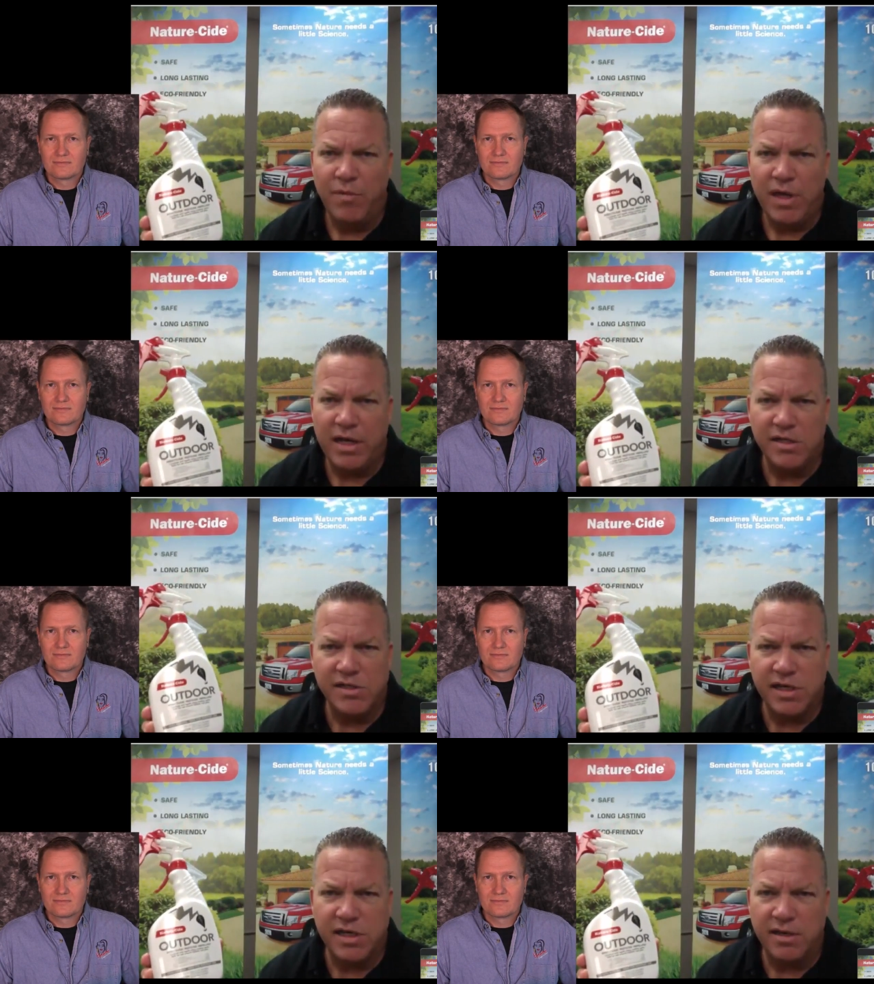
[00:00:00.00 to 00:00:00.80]
Speaker 1: Um,
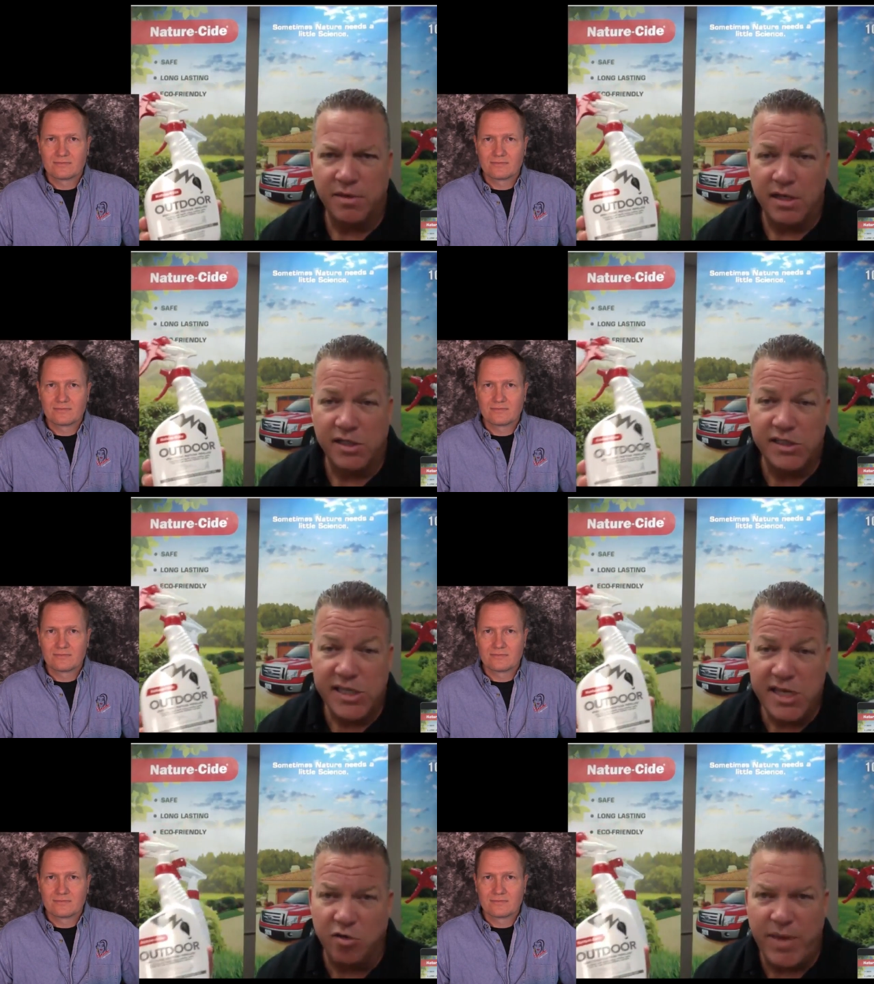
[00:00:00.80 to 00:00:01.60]
it is a,
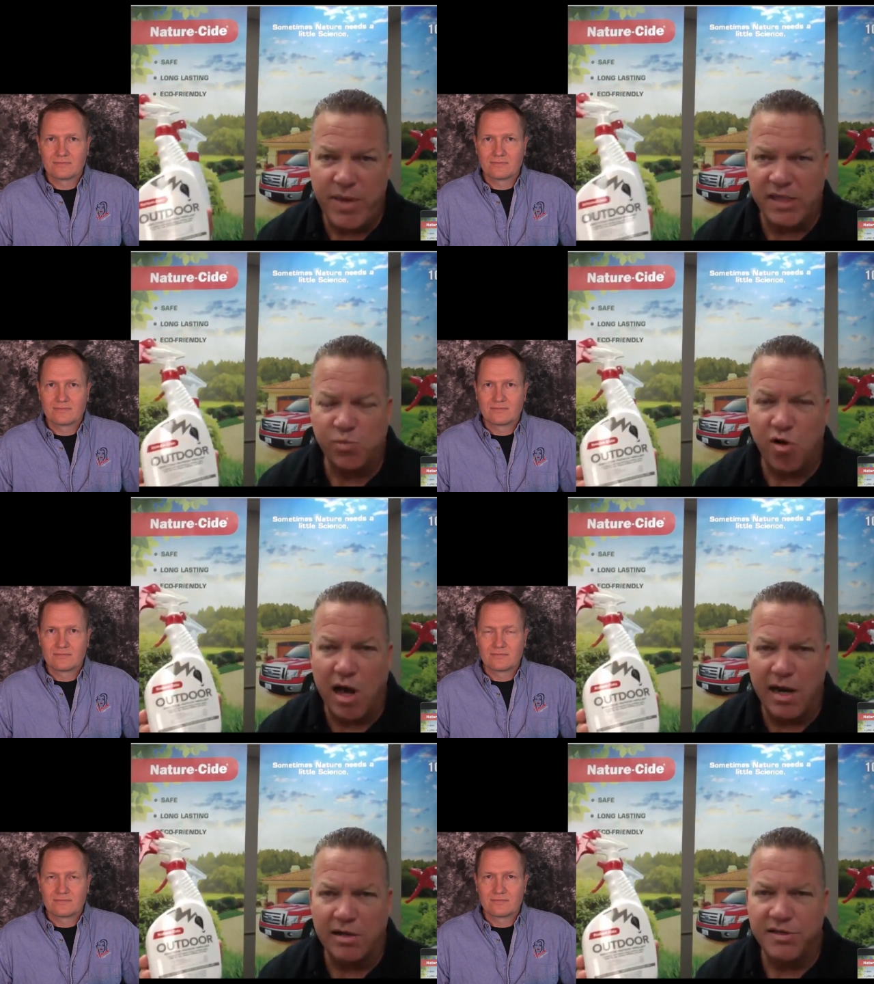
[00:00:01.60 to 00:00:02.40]
a
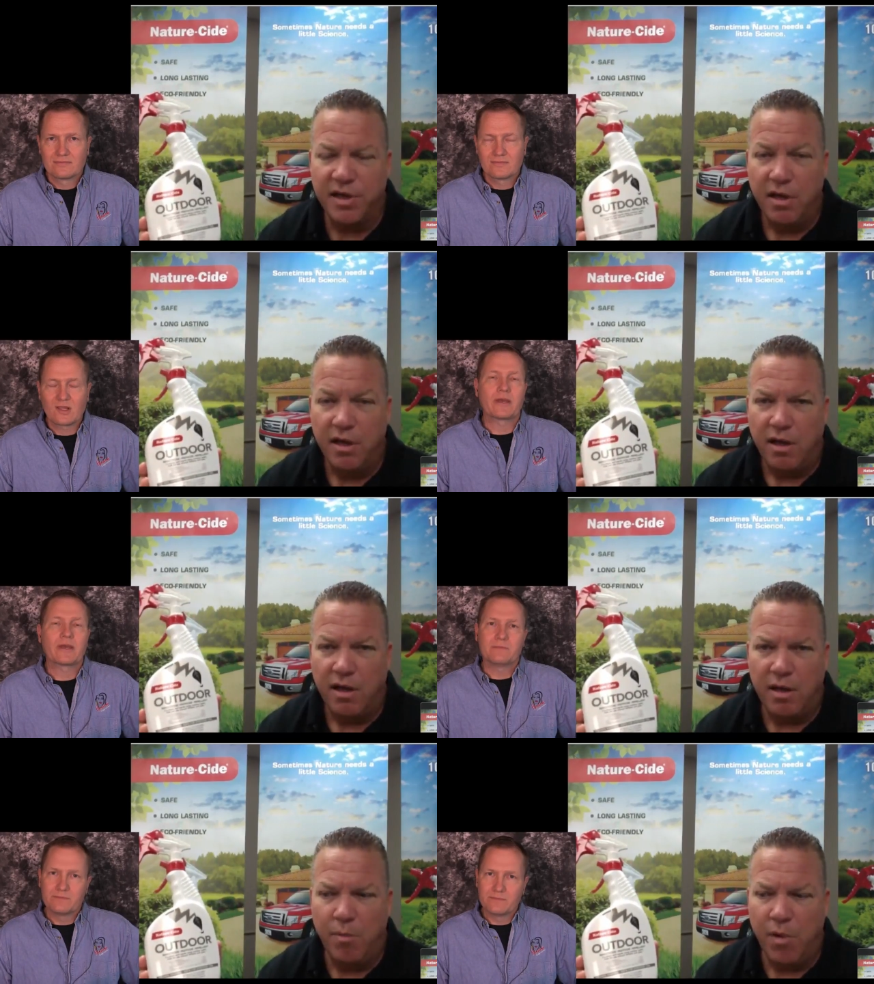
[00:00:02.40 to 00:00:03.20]
cedar-based product,
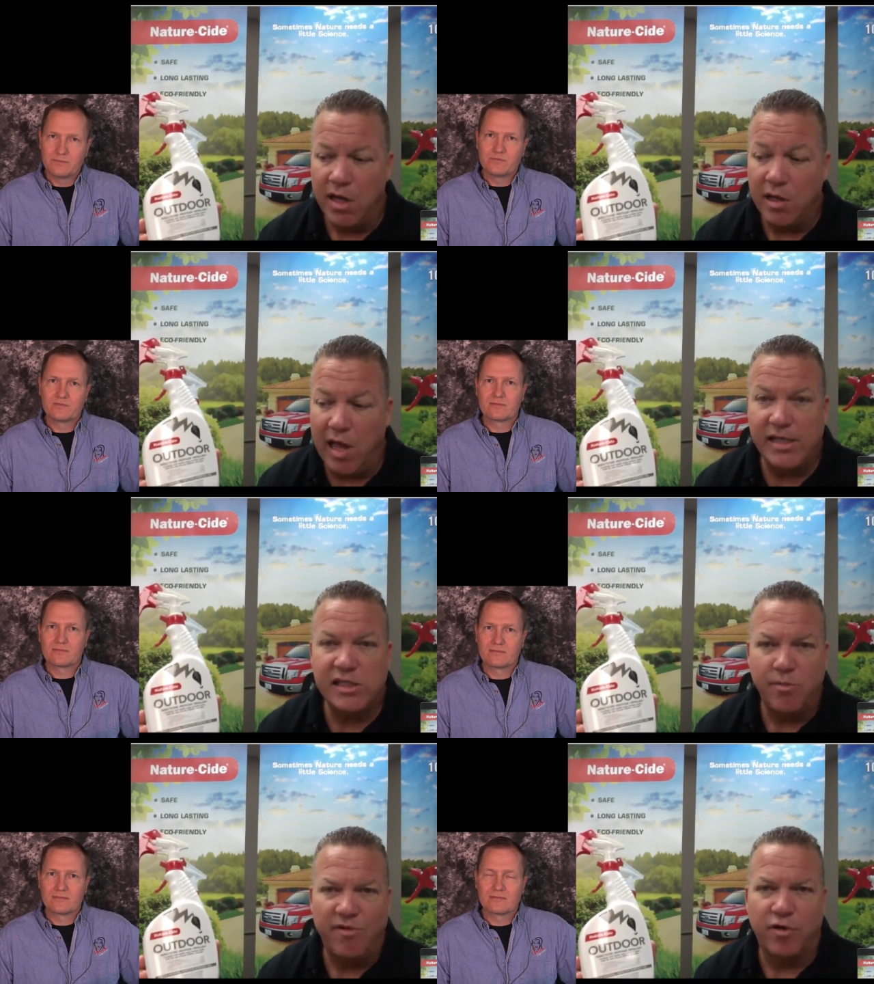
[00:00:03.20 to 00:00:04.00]
okay. um,
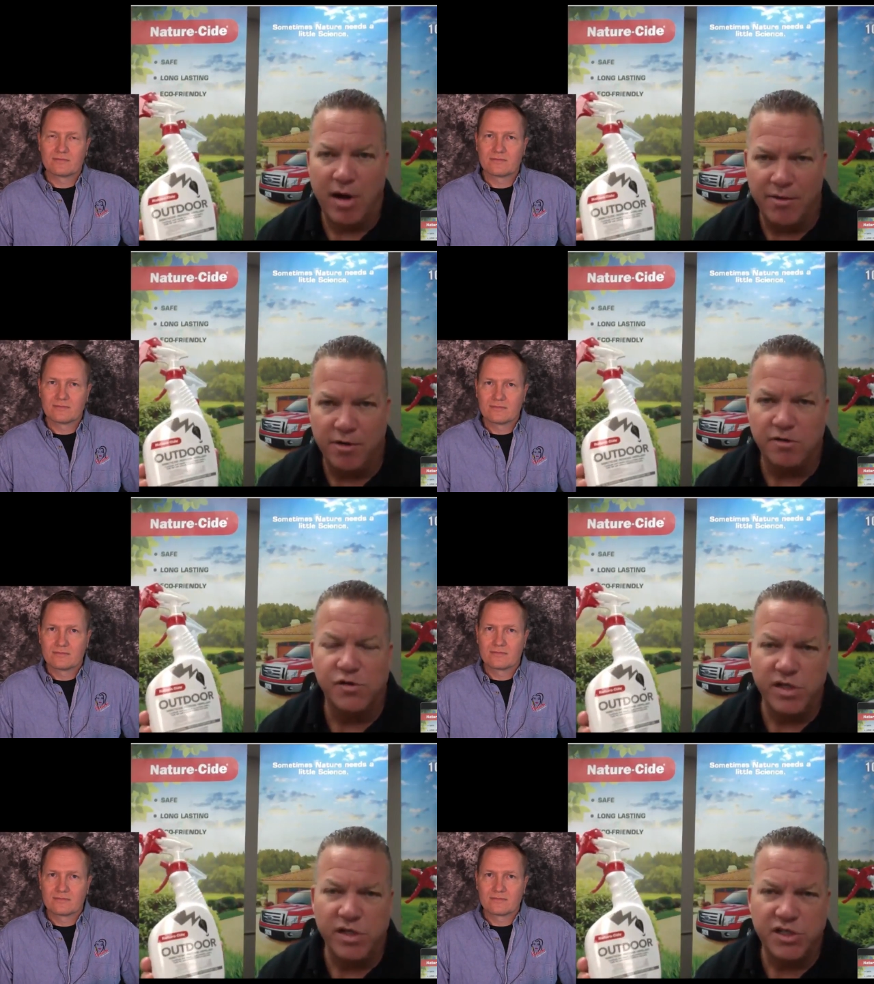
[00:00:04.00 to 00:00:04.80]
unlike some of our
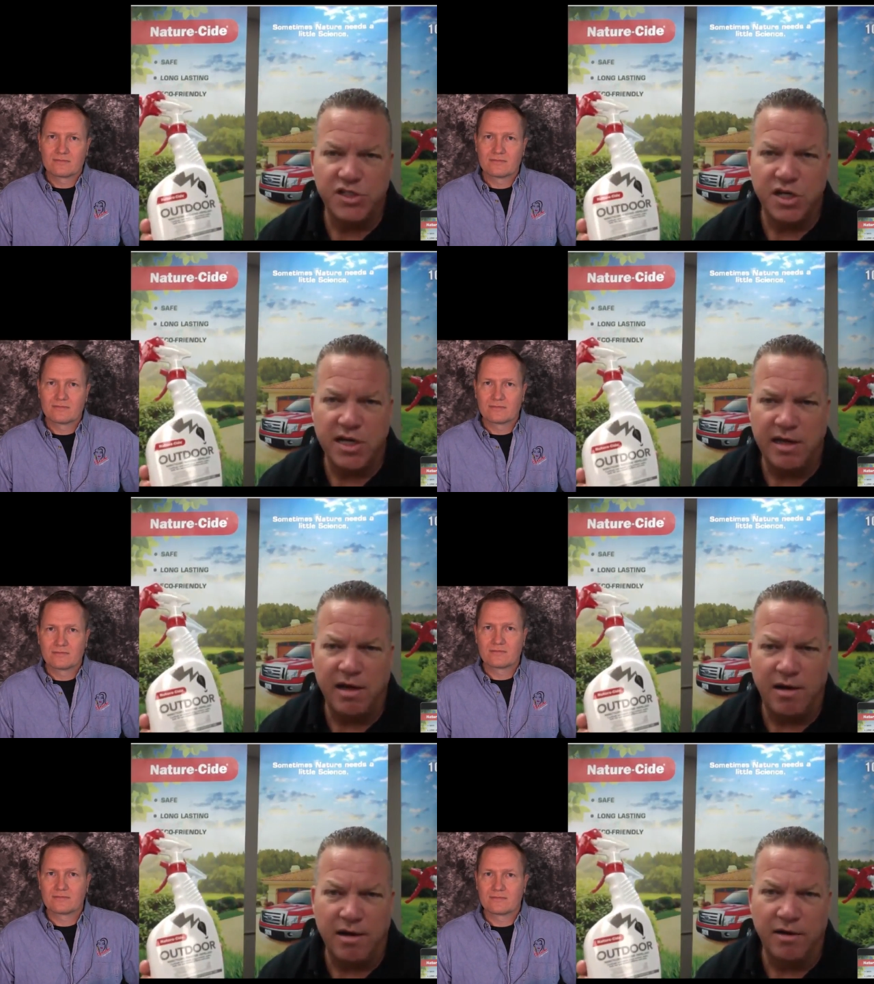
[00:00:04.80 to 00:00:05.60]
others, which
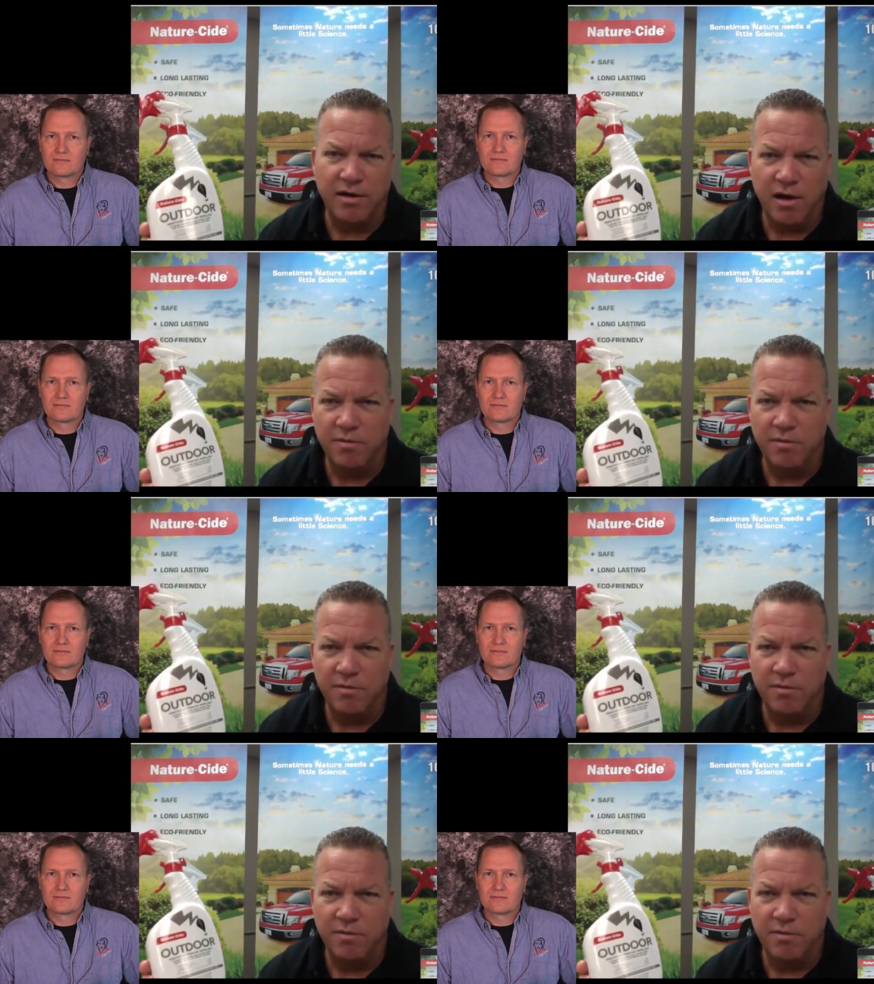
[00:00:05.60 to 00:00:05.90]
uh, are,